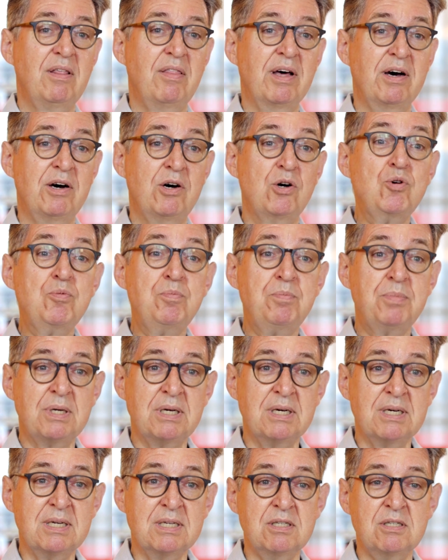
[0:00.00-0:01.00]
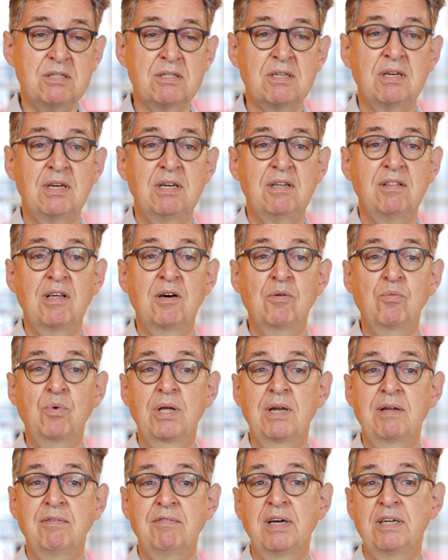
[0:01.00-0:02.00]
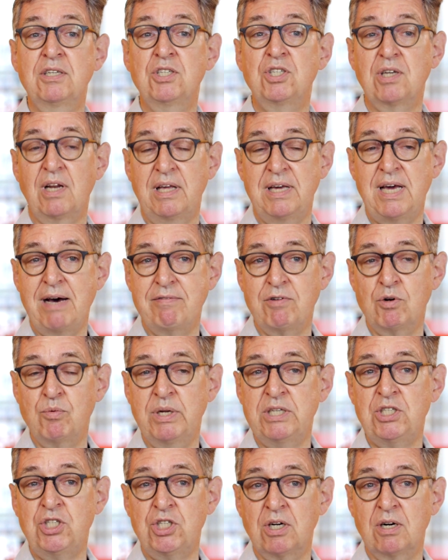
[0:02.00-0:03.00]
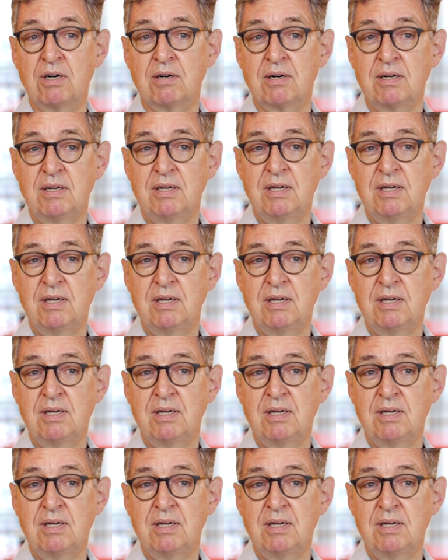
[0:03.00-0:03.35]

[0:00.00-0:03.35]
The hope is that we'll eventually have a richer